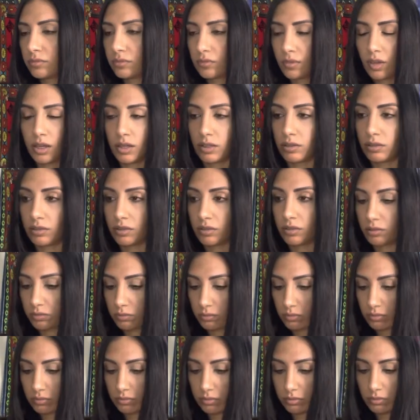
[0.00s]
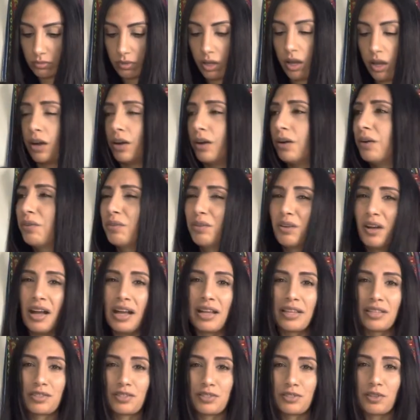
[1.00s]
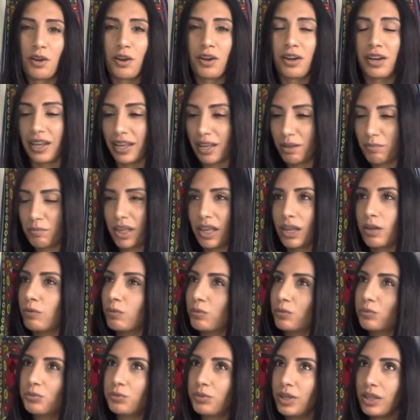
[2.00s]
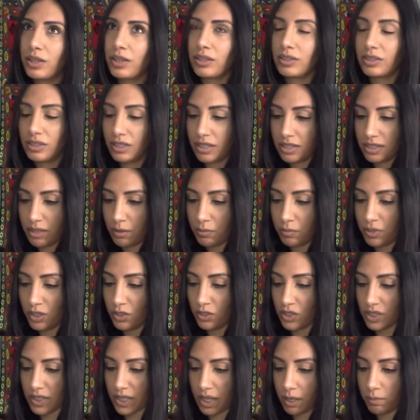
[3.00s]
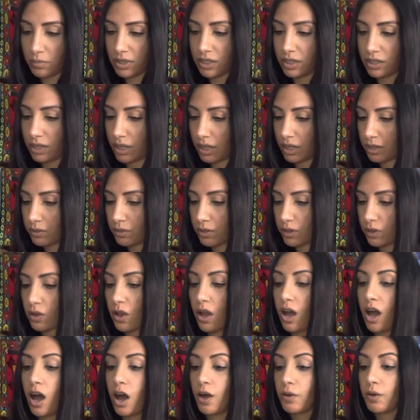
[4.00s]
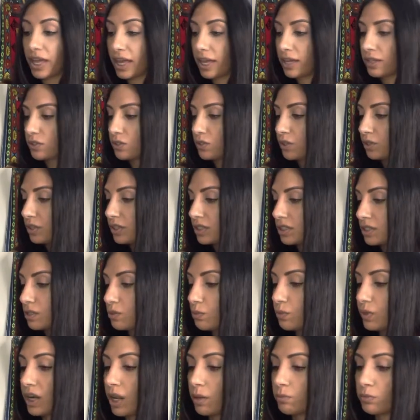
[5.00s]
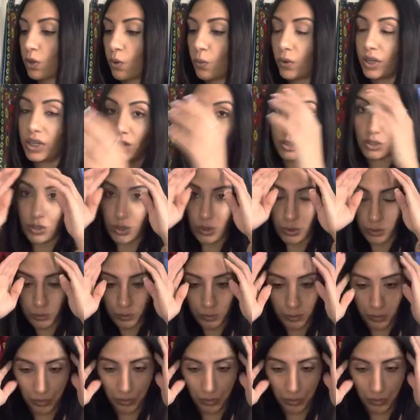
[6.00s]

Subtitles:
I don't know. Sorry, I'm like, what? Did something just come in? I don't know. Okay, so this is what I'm going to do.